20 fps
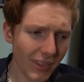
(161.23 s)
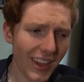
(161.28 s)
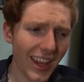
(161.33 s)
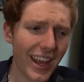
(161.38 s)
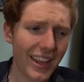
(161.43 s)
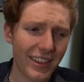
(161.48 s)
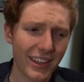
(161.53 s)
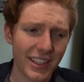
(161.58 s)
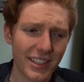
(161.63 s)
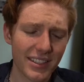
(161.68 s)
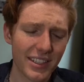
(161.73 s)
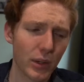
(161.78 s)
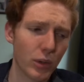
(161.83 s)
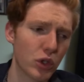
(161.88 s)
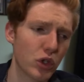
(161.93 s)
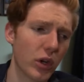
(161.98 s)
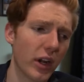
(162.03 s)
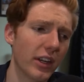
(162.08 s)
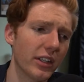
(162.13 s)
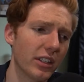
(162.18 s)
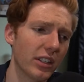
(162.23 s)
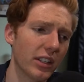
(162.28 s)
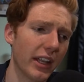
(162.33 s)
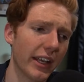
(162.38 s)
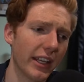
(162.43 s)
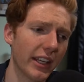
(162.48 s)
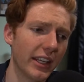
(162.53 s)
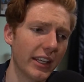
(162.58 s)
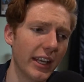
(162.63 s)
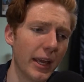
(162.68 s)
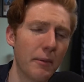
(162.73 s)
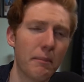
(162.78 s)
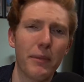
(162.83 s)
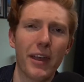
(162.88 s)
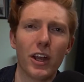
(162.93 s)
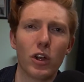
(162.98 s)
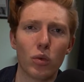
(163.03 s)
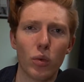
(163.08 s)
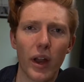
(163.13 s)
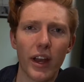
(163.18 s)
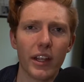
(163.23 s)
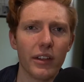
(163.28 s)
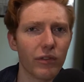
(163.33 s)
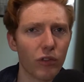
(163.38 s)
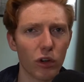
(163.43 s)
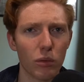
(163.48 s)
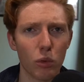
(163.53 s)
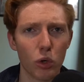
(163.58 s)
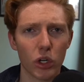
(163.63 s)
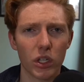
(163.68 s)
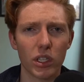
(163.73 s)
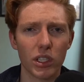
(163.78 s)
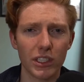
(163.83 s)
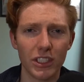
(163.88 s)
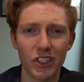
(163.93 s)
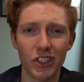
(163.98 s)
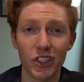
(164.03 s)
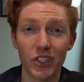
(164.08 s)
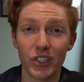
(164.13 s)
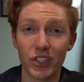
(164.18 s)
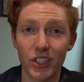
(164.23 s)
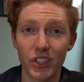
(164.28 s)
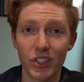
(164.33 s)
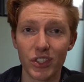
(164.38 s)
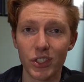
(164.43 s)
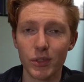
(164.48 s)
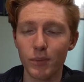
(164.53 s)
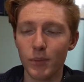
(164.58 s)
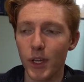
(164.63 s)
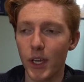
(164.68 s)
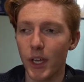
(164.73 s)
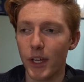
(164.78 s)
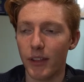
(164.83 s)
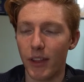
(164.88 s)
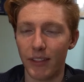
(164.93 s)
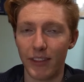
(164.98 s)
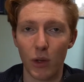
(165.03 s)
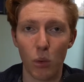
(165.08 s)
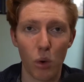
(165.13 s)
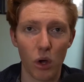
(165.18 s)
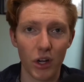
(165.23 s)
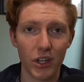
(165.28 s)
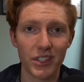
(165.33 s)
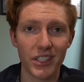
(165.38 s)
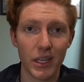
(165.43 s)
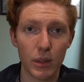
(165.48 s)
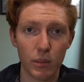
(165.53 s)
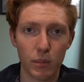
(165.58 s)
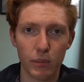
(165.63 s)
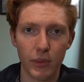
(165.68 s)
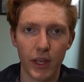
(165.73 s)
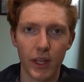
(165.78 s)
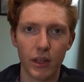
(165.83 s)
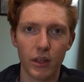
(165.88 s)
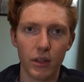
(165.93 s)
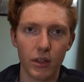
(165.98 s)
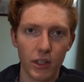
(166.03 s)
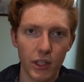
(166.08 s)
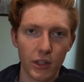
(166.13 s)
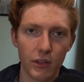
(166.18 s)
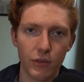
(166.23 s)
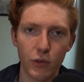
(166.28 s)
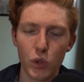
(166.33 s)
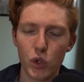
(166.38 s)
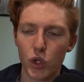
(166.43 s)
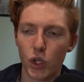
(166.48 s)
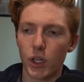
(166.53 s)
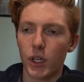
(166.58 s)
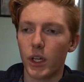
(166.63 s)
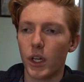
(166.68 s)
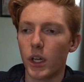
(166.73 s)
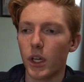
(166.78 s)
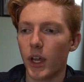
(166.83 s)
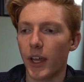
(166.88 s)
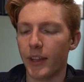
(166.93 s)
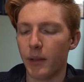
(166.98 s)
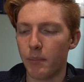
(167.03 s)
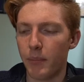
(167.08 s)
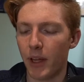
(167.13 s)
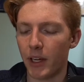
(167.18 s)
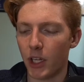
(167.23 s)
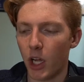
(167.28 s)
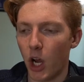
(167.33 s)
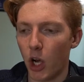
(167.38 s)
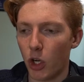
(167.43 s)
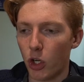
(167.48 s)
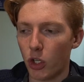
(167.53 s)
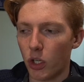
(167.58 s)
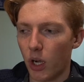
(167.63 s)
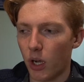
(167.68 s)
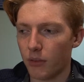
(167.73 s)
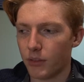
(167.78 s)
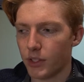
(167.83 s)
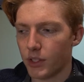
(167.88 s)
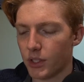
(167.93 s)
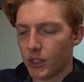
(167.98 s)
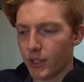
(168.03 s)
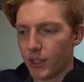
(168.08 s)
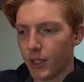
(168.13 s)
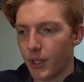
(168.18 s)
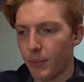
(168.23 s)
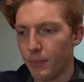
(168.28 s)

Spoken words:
I think because they were trying to like get Ben ready for a more collegiate system that they wanted to implement in the future. And then Ben got hurt, obviously.